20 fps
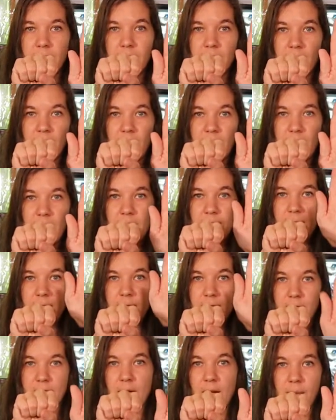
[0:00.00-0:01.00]
right,
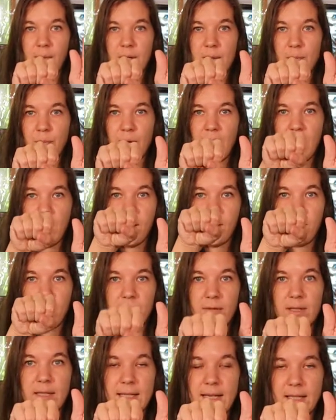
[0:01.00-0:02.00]
dominant
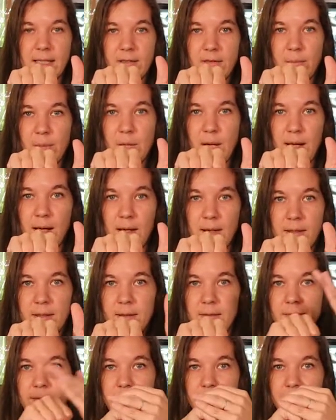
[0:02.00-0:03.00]
brown, recessive blonde,
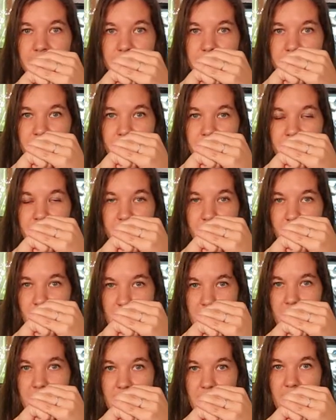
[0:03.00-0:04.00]

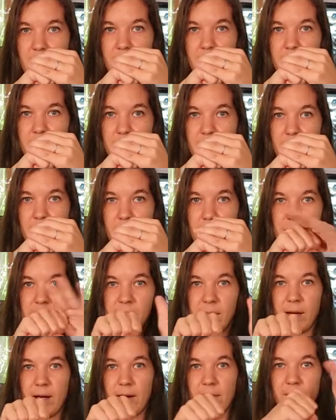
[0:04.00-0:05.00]
brown hair because
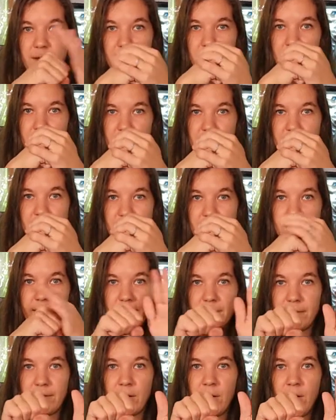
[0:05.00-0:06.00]
dominant covers
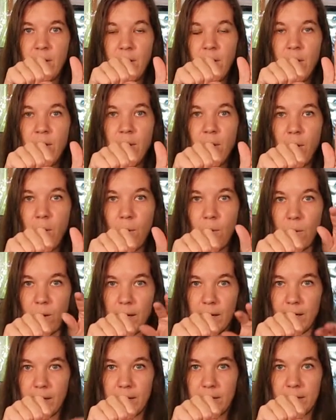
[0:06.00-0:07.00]
recessive,
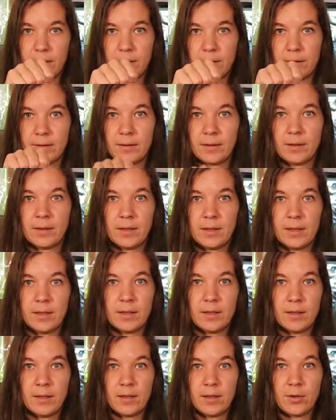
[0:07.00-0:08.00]
or
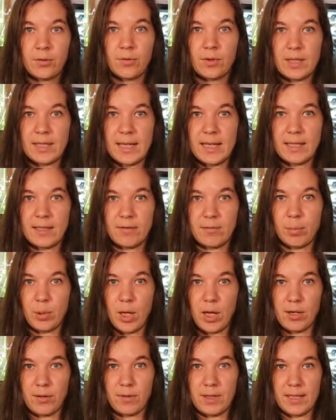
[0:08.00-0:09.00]
recessive
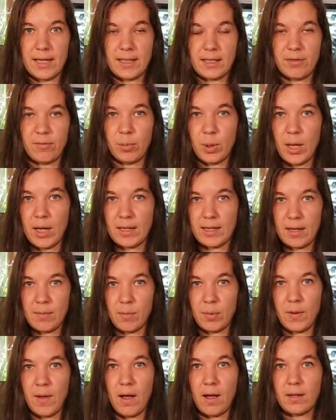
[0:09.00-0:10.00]
blonde,
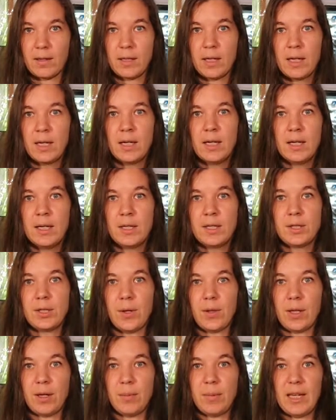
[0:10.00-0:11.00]
and blonde.
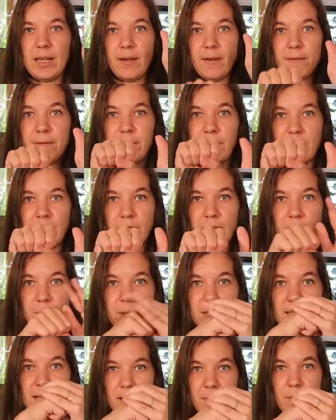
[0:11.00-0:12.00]
So they'll be
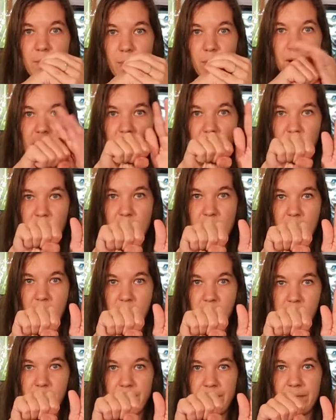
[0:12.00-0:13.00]
50% brown
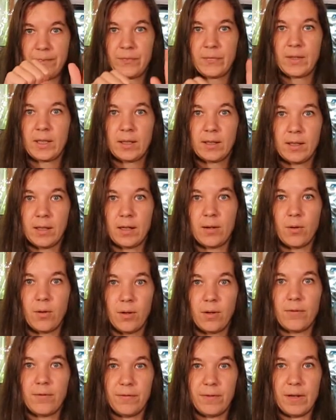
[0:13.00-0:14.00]
hair,
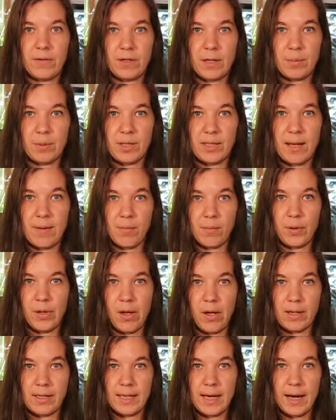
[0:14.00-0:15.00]
50%
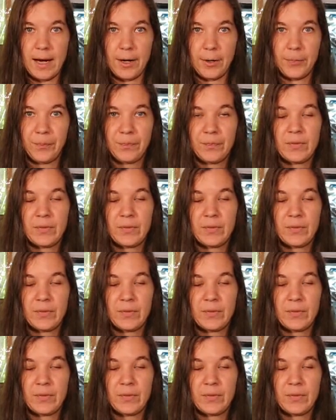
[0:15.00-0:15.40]
blonde hair.